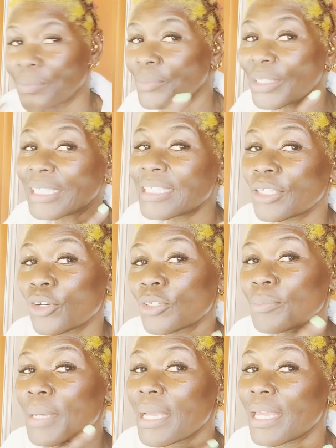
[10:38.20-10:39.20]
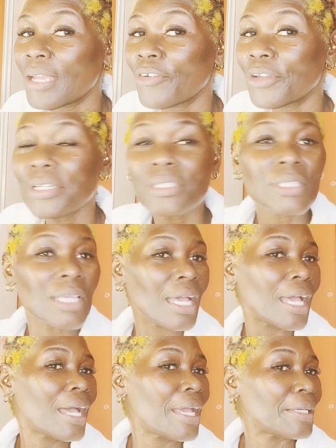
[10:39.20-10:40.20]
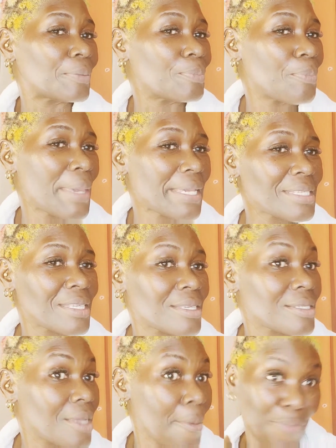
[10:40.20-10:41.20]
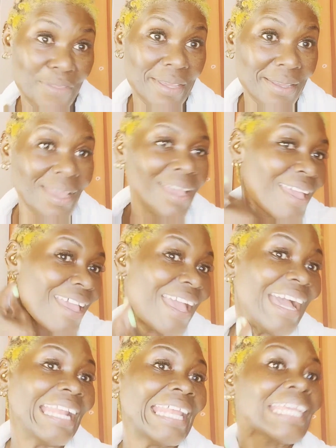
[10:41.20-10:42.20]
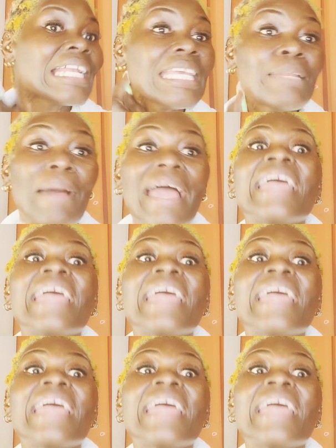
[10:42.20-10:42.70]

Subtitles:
When I take out my earrings, I mix something and I clean my